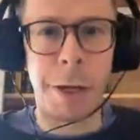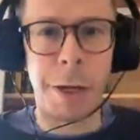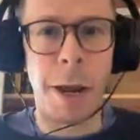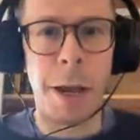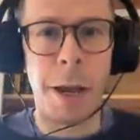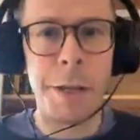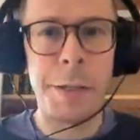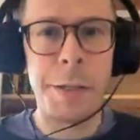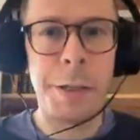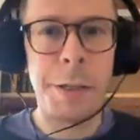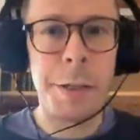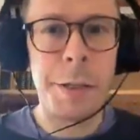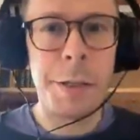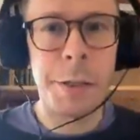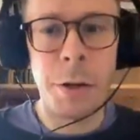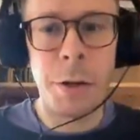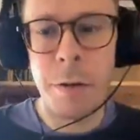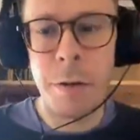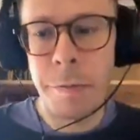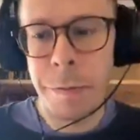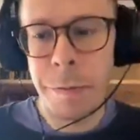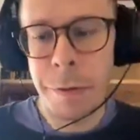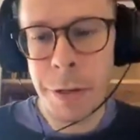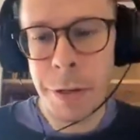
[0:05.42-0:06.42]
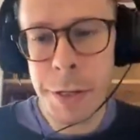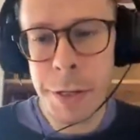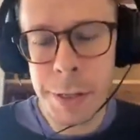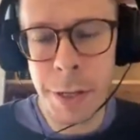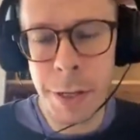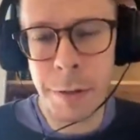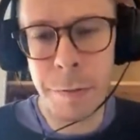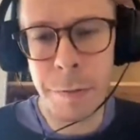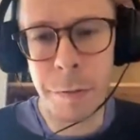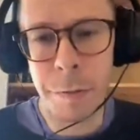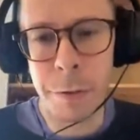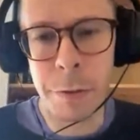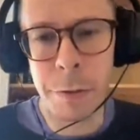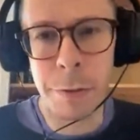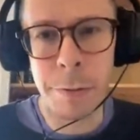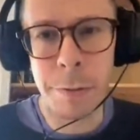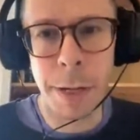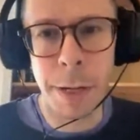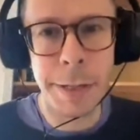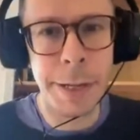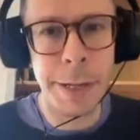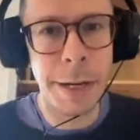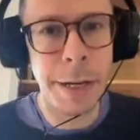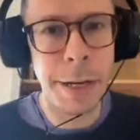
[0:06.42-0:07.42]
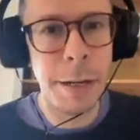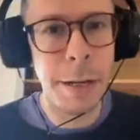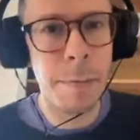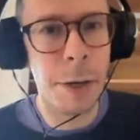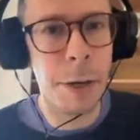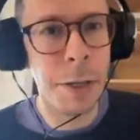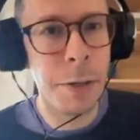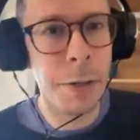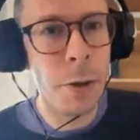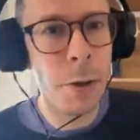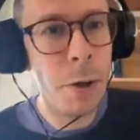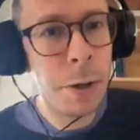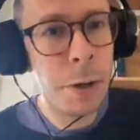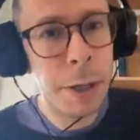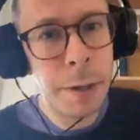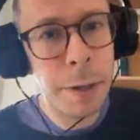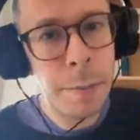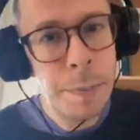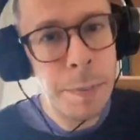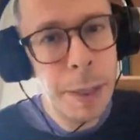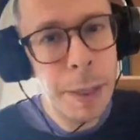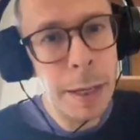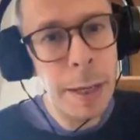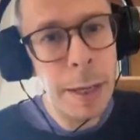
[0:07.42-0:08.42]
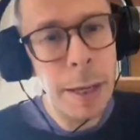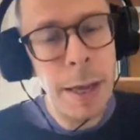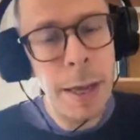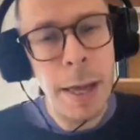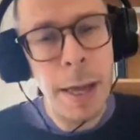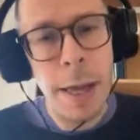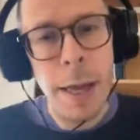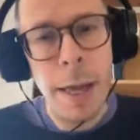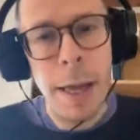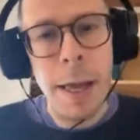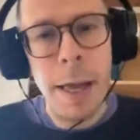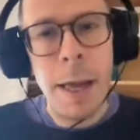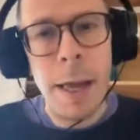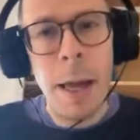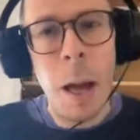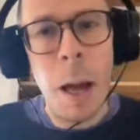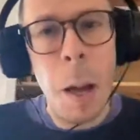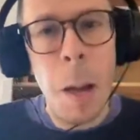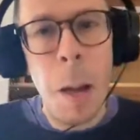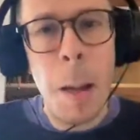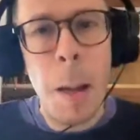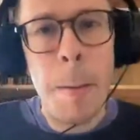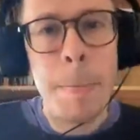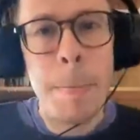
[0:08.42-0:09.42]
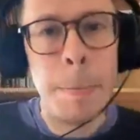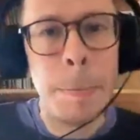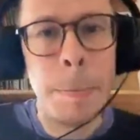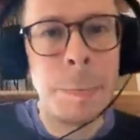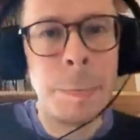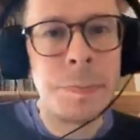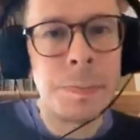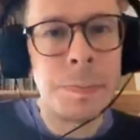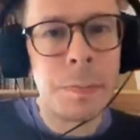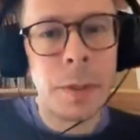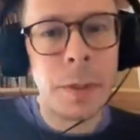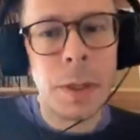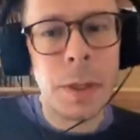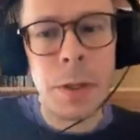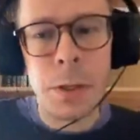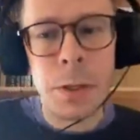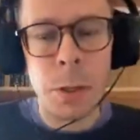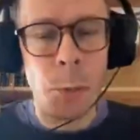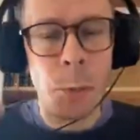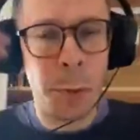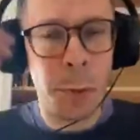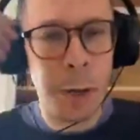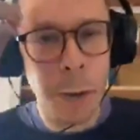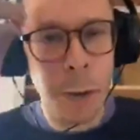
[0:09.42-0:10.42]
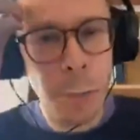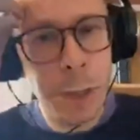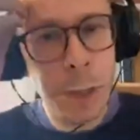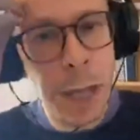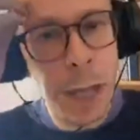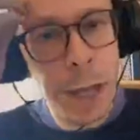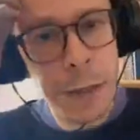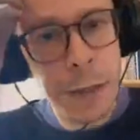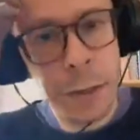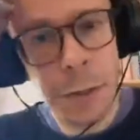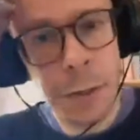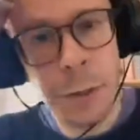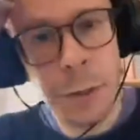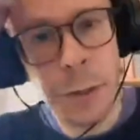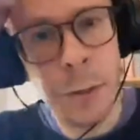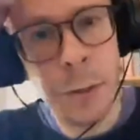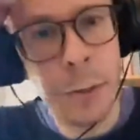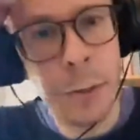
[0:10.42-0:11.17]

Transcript: for organizing this conference and for attending my talk. Um, so what I would like to